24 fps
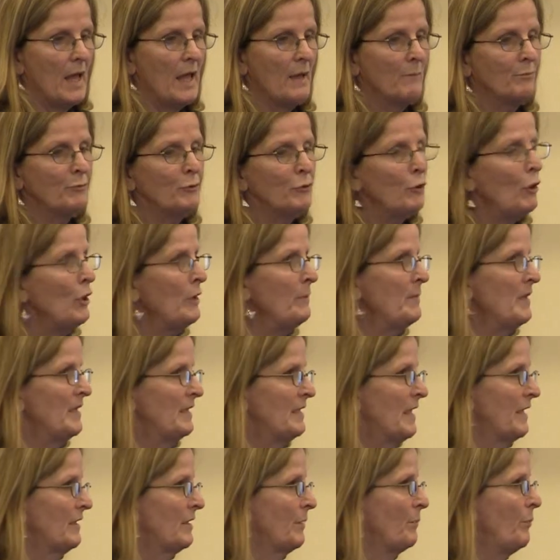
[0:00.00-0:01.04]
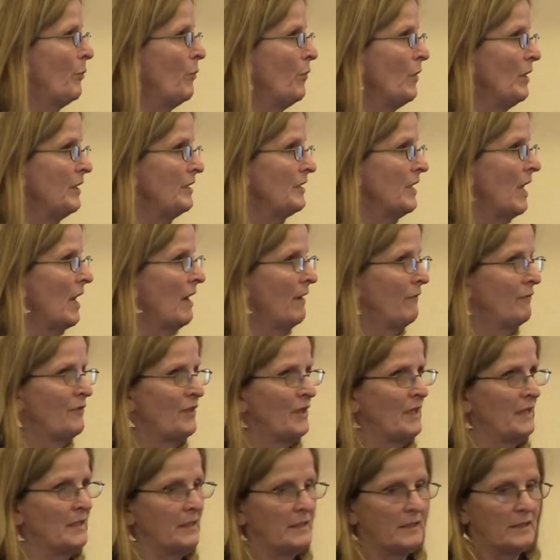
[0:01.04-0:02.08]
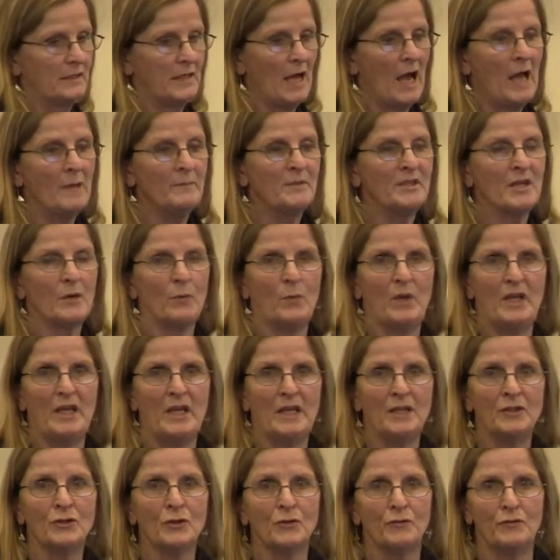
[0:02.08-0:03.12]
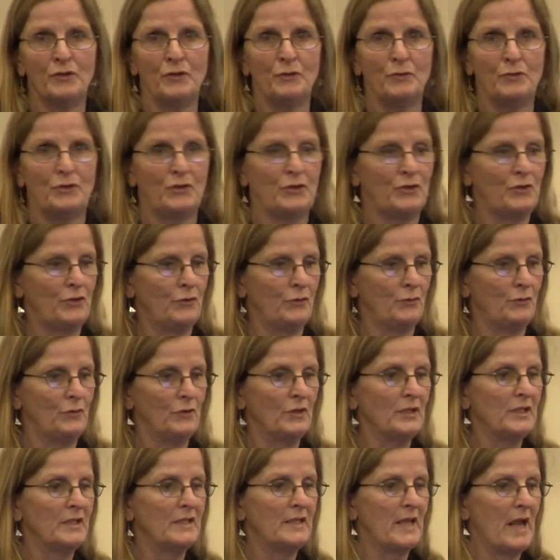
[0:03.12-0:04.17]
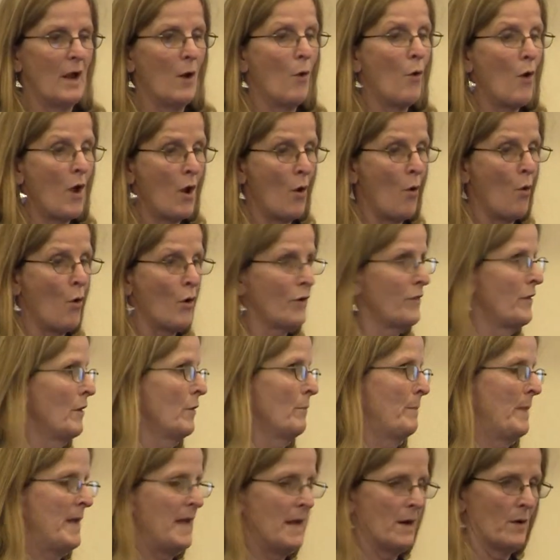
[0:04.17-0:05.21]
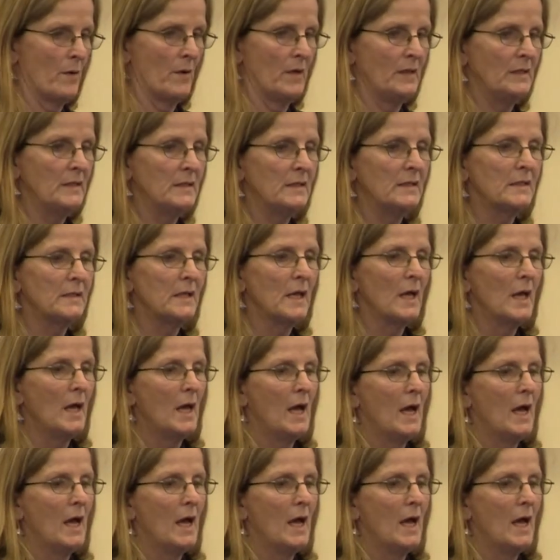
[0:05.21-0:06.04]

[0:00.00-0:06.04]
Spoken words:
employment at the point of the time that we interviewed students or their parents.